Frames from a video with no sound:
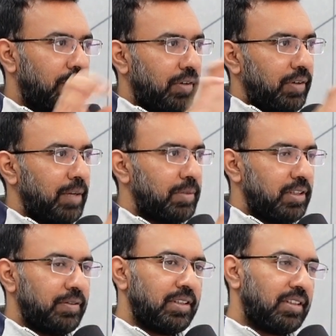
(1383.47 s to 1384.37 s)
you have name
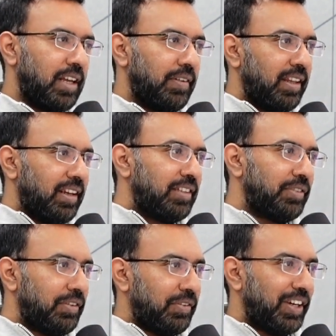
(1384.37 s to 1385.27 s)
servers, everything else
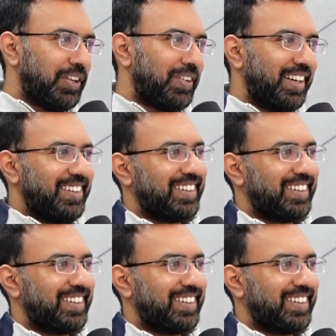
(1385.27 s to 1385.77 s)
we will figure out later.